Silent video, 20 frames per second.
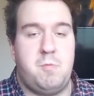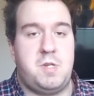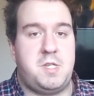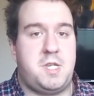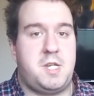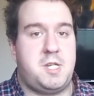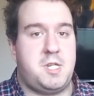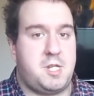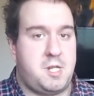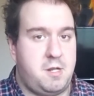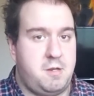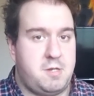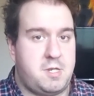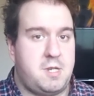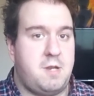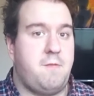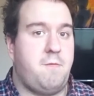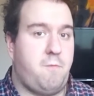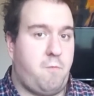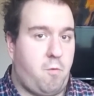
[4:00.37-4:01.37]
was
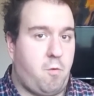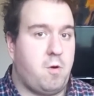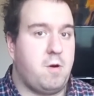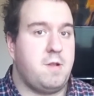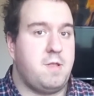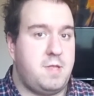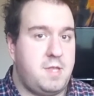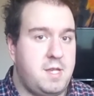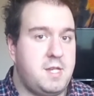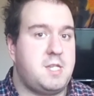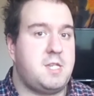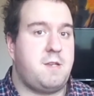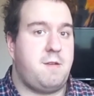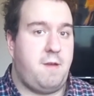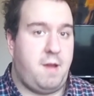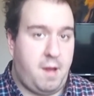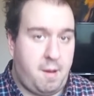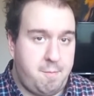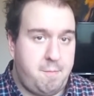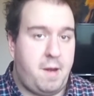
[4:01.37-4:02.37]
exclusive for
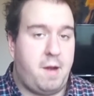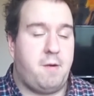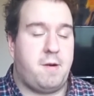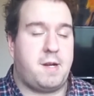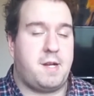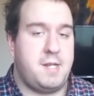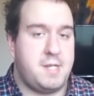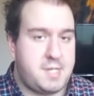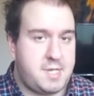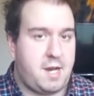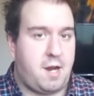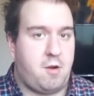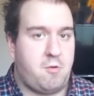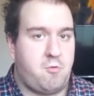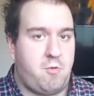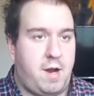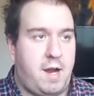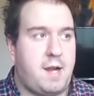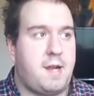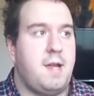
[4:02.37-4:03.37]
this American
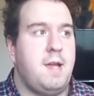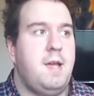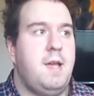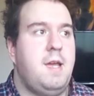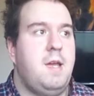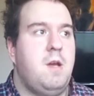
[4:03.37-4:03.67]
soundtrack,